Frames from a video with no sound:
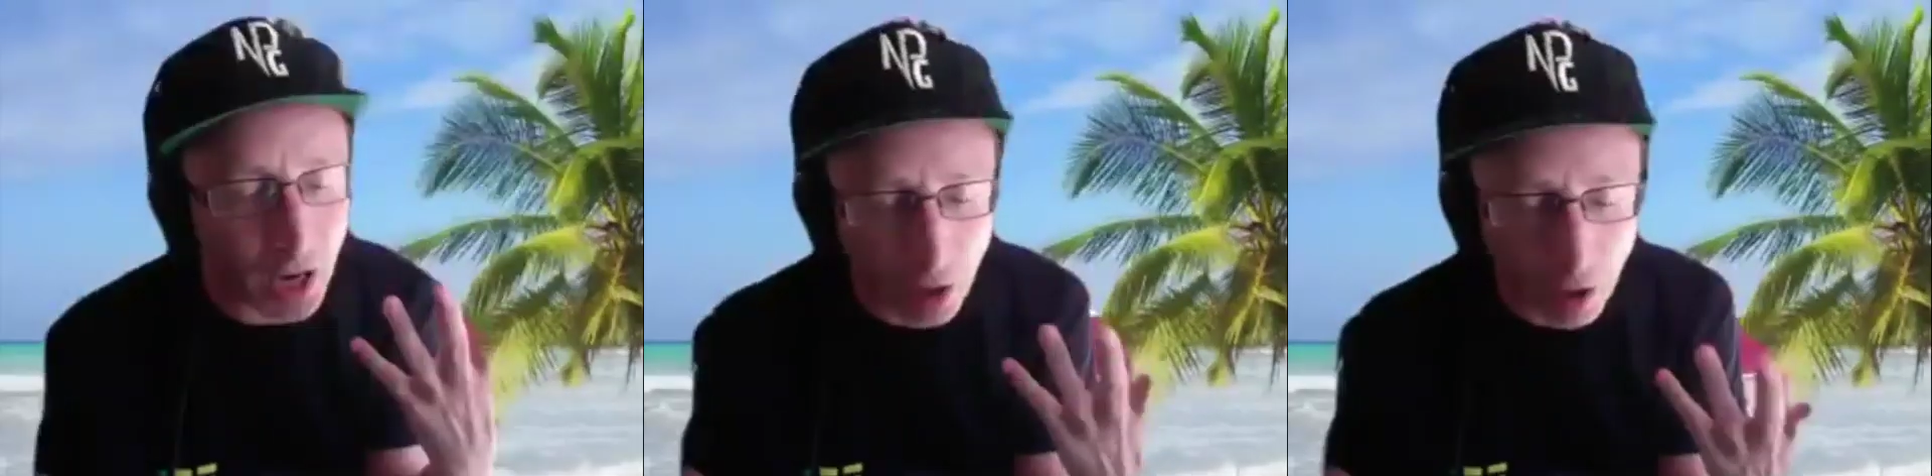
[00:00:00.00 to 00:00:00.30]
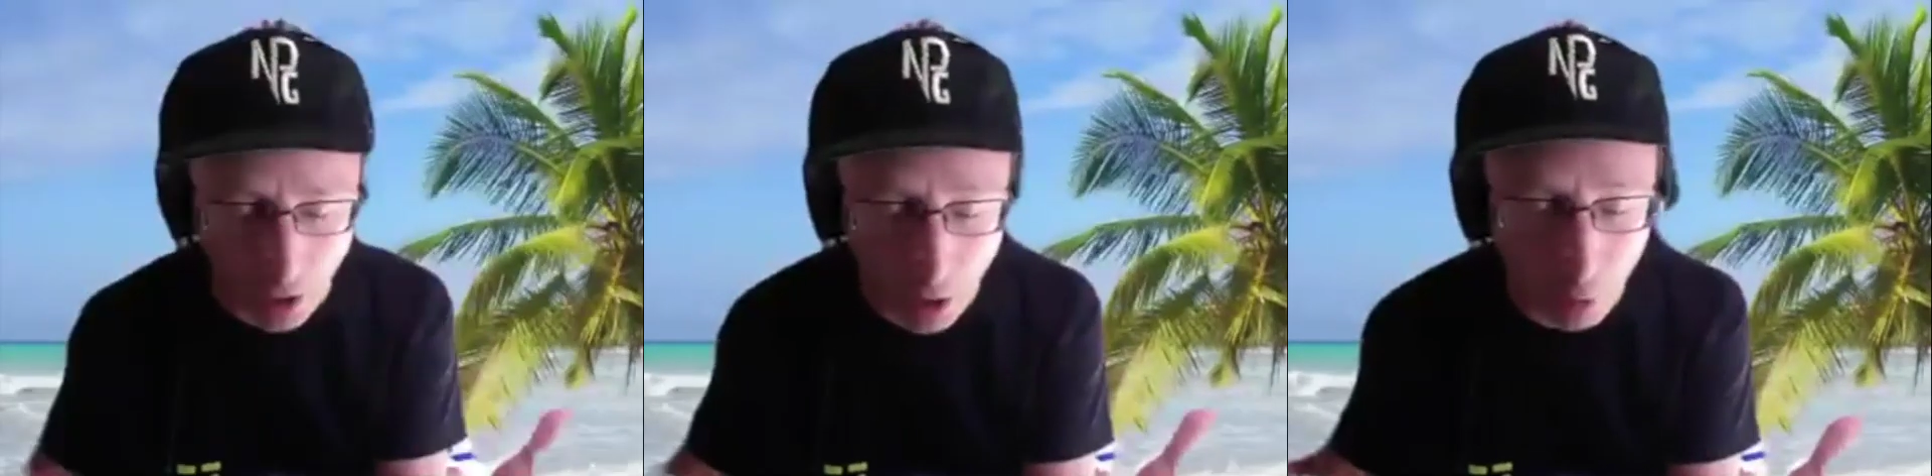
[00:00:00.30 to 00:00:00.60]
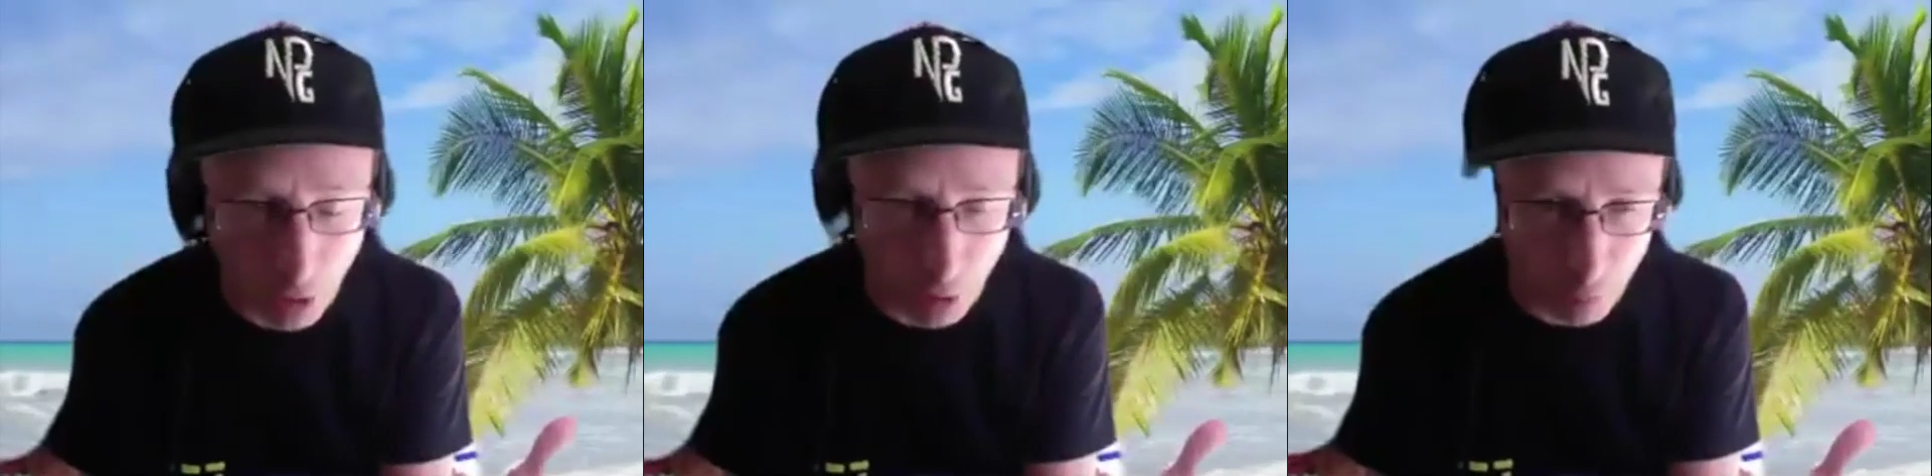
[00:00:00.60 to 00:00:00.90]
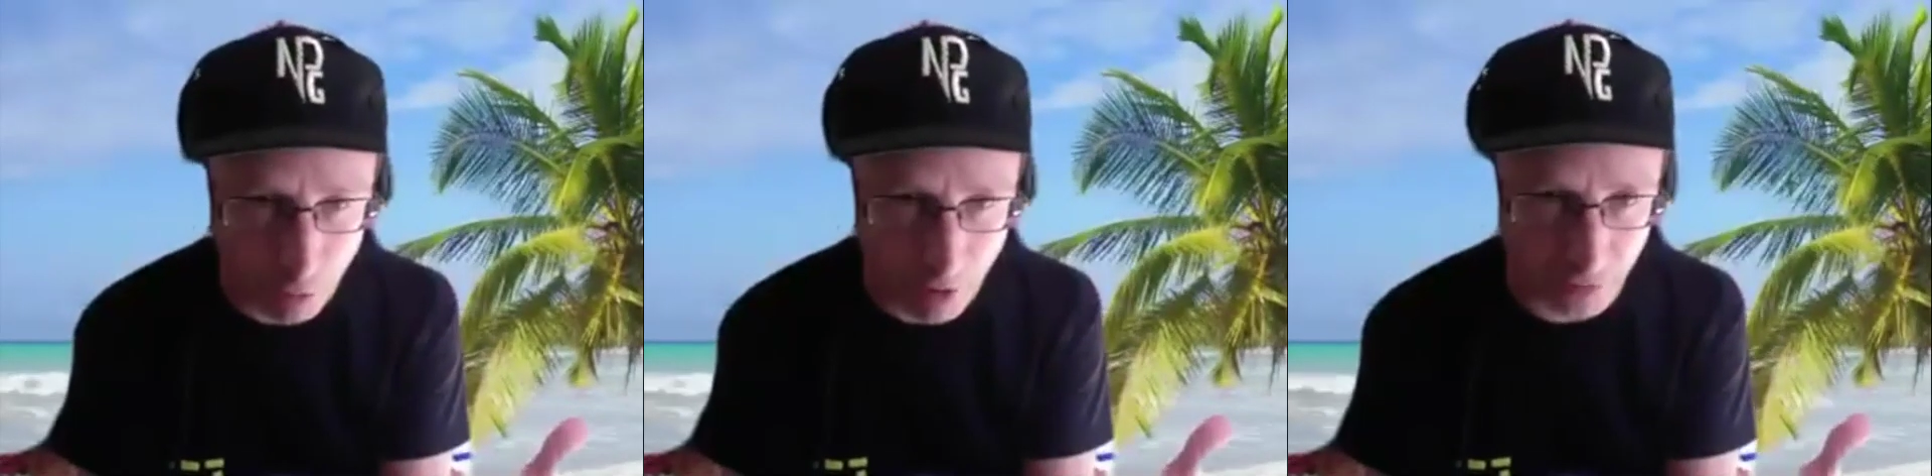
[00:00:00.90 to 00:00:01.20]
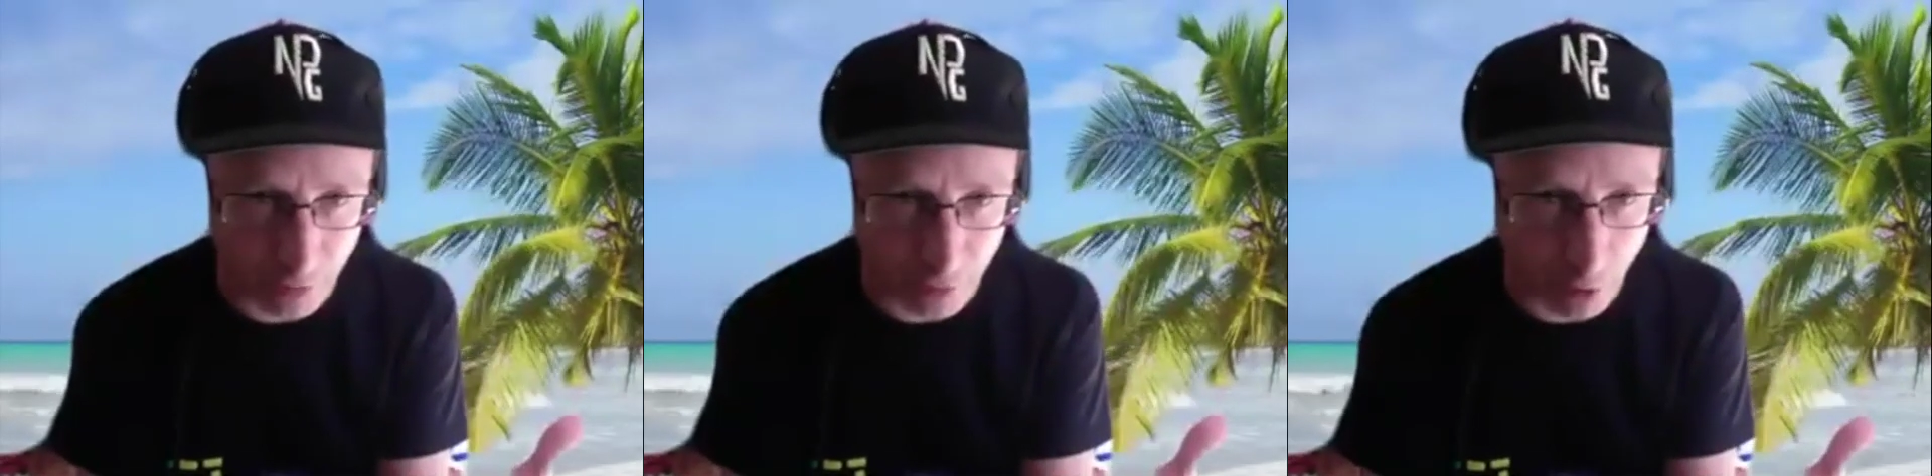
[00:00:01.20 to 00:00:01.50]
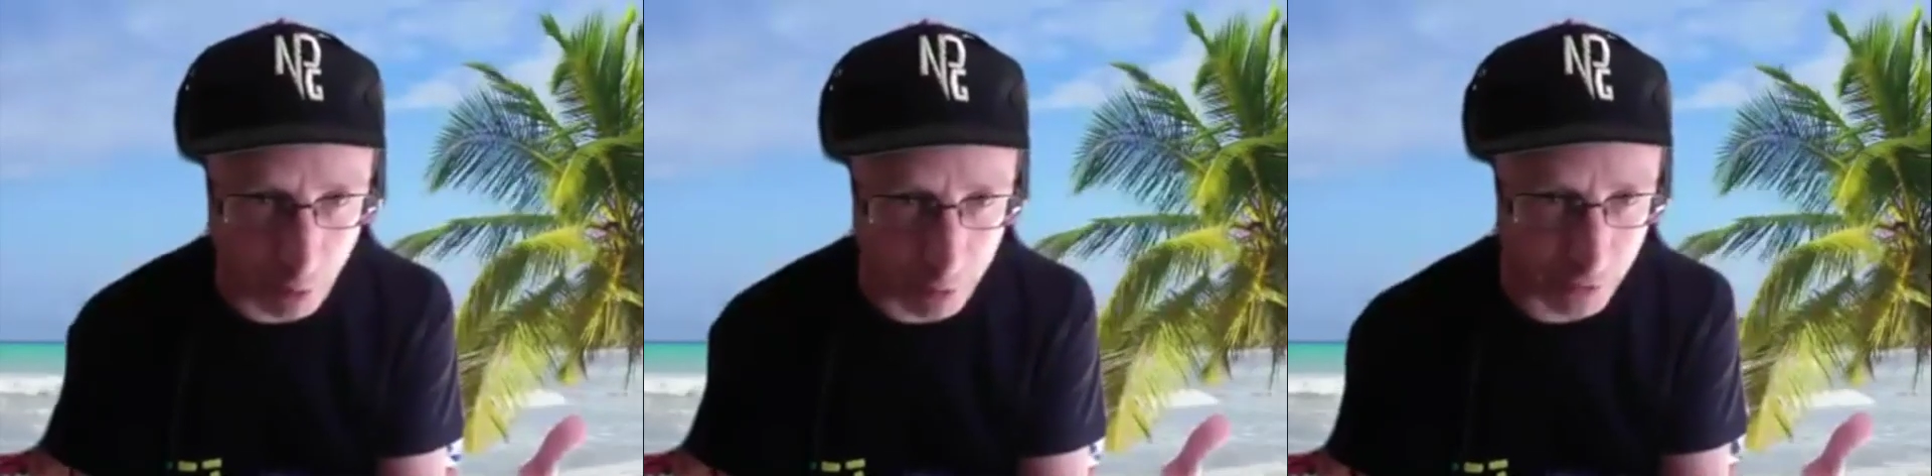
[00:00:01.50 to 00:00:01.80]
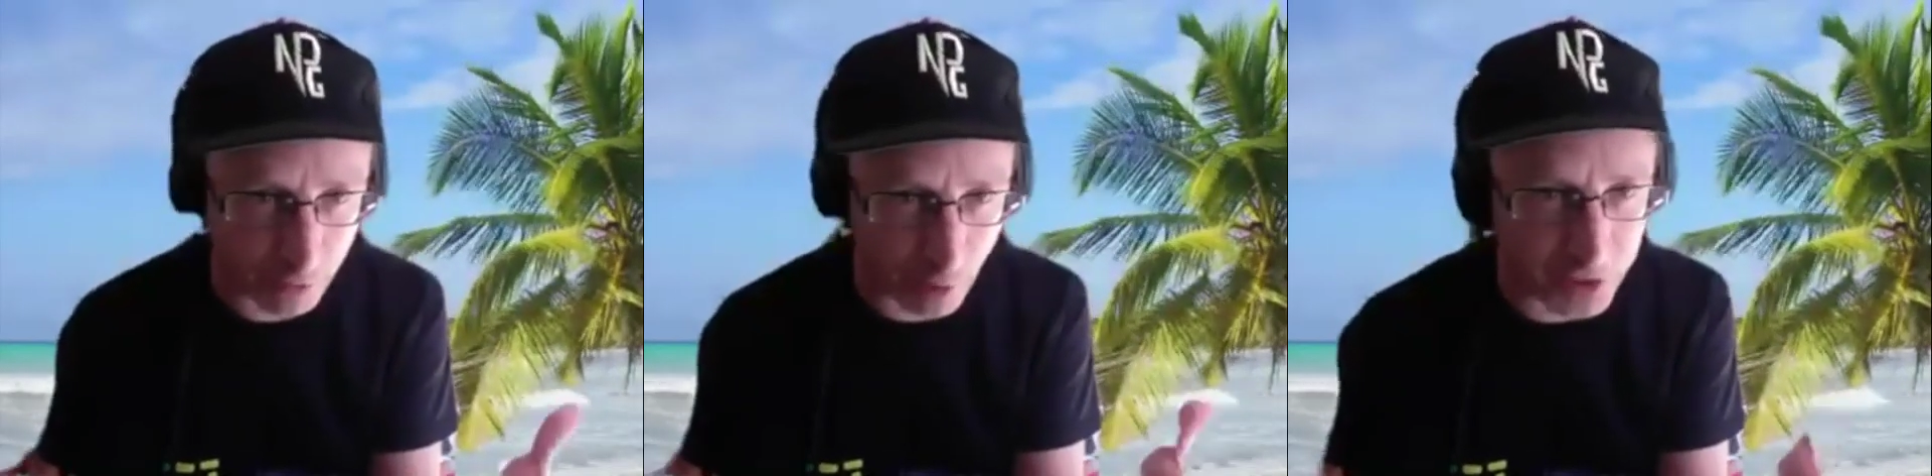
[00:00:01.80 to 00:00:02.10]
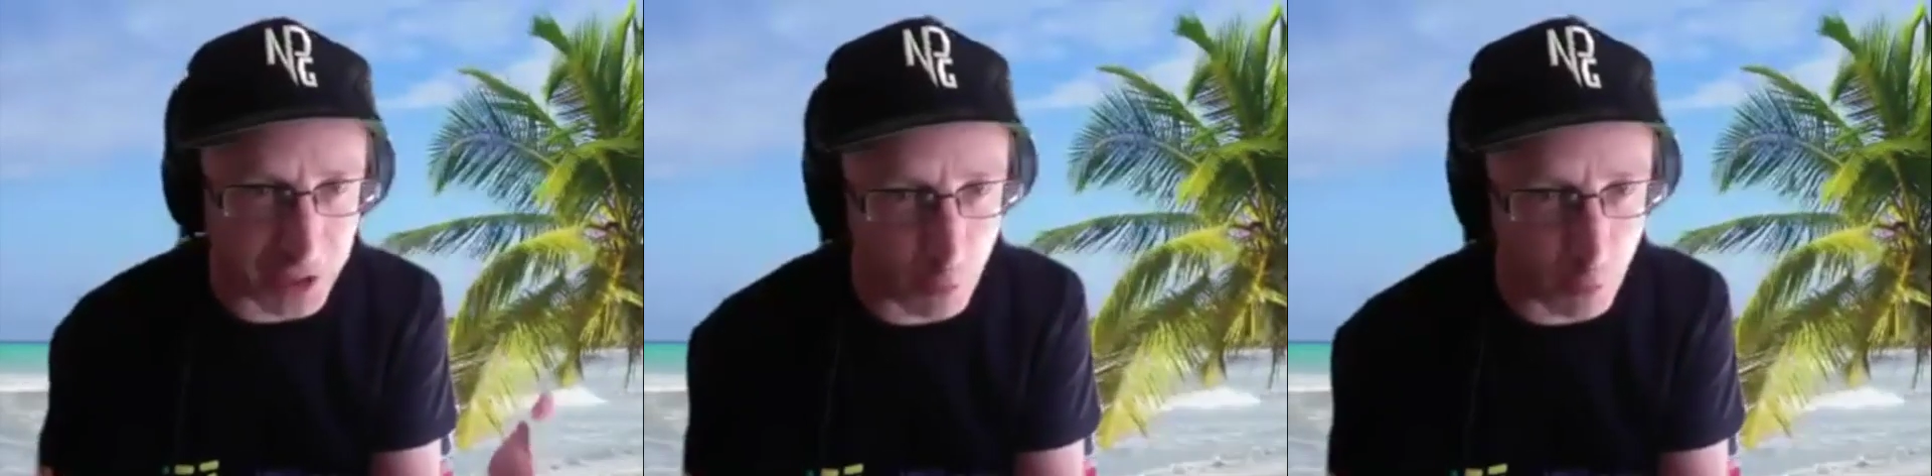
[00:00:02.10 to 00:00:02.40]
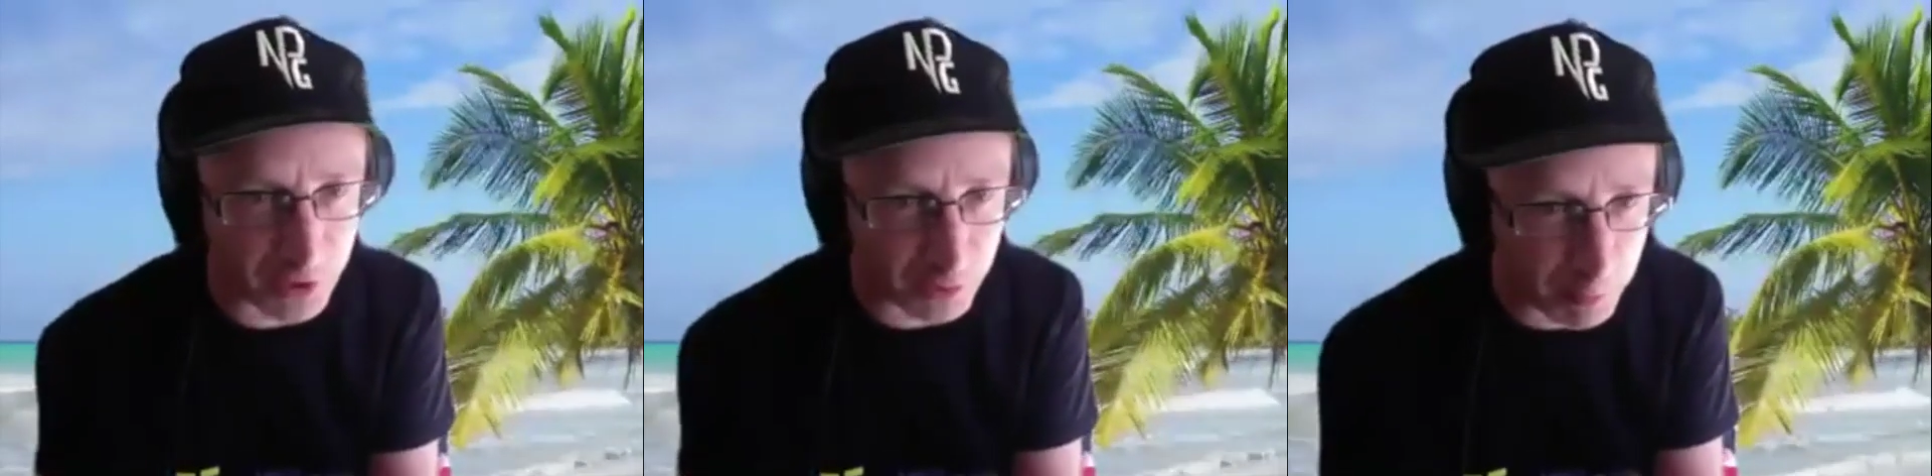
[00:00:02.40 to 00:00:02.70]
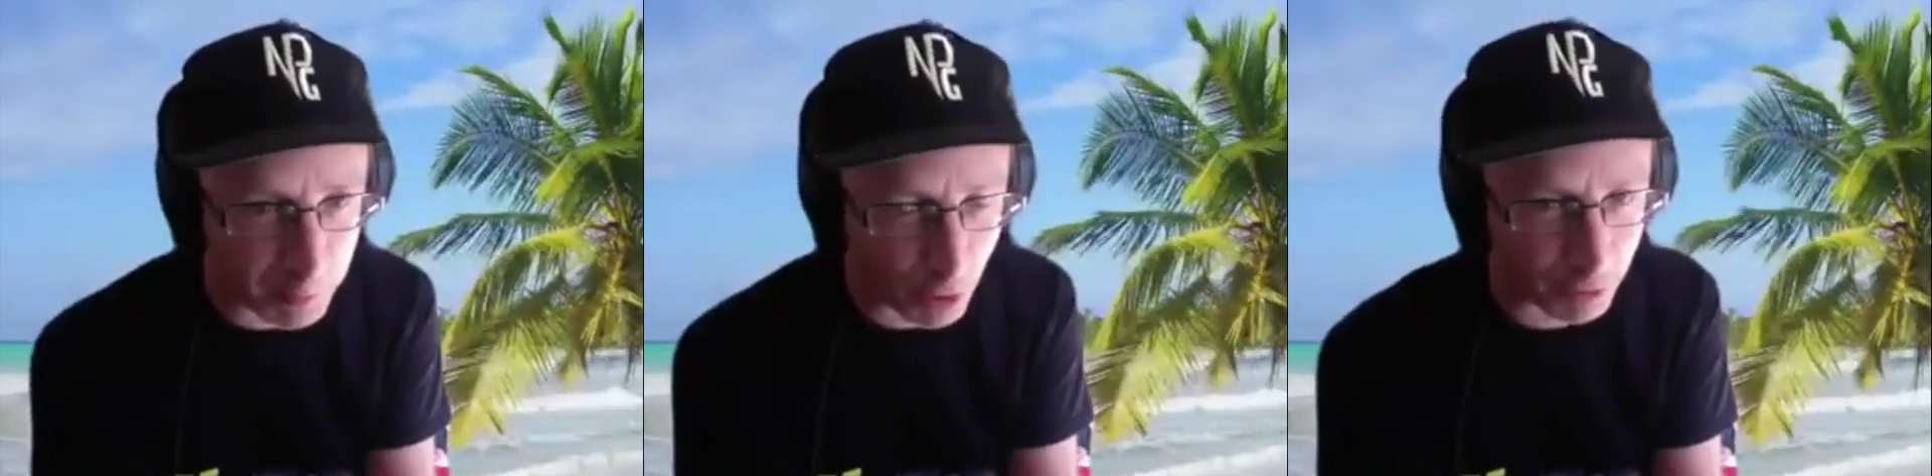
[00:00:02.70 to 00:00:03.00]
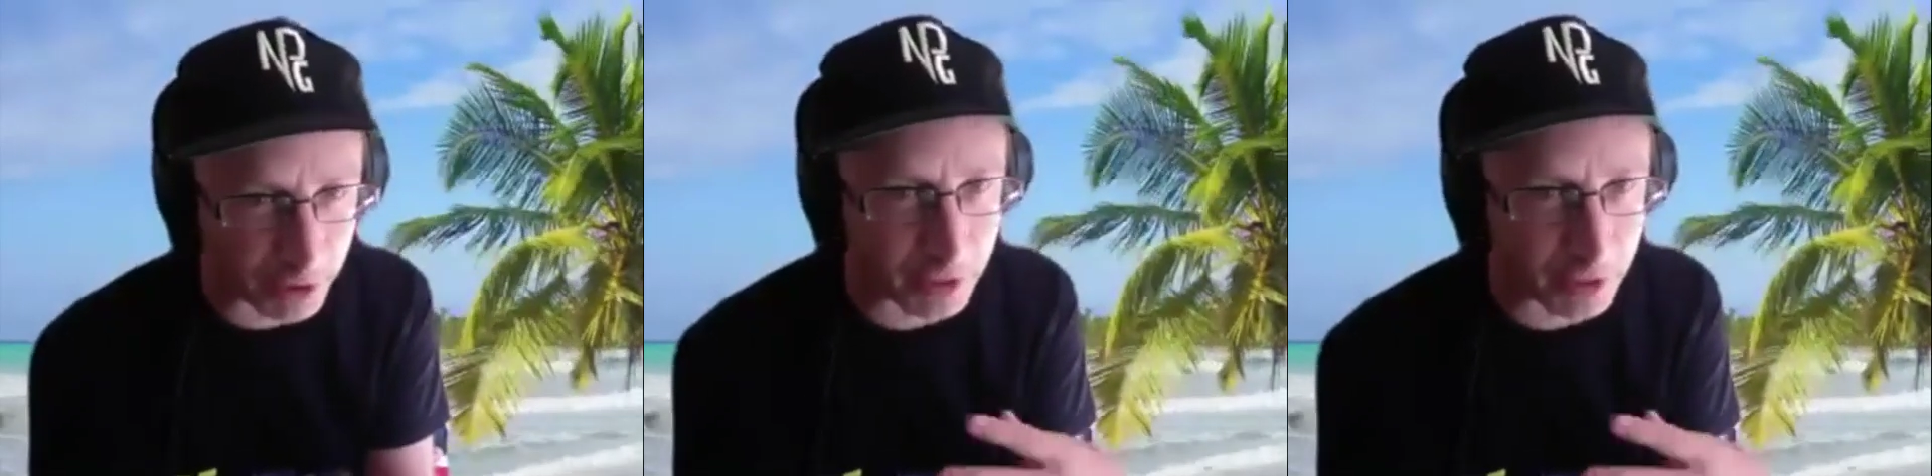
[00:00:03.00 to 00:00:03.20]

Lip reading: whole lot of press at the moment, and so I didn't want it to be boring,